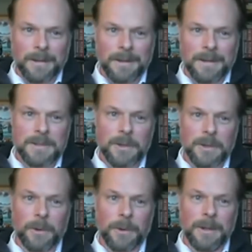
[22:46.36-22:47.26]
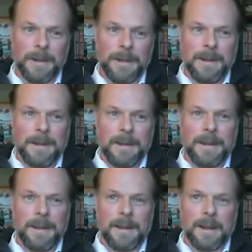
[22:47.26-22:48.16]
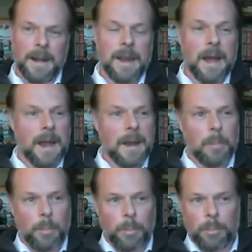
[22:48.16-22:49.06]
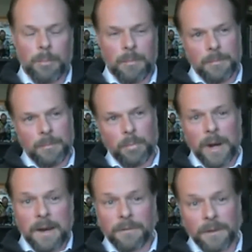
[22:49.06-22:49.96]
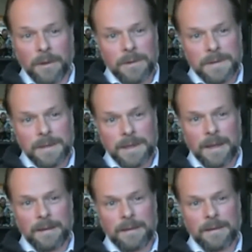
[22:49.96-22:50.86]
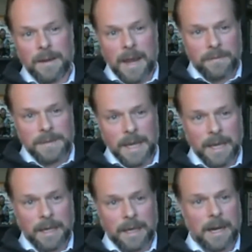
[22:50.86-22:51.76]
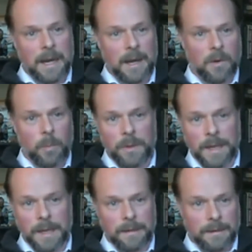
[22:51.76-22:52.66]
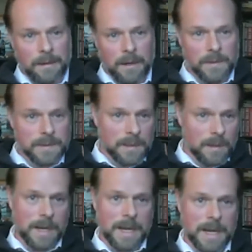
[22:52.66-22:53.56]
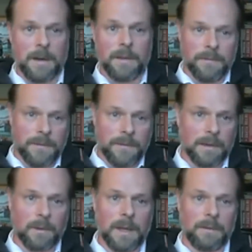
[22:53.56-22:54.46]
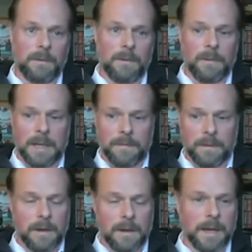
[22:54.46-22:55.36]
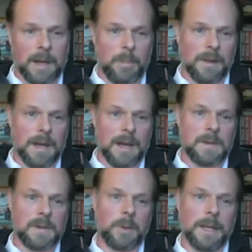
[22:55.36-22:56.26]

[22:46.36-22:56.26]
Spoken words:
So I pray for those that have taken it. I hope that, somehow they find their way through and have long, happy lives. But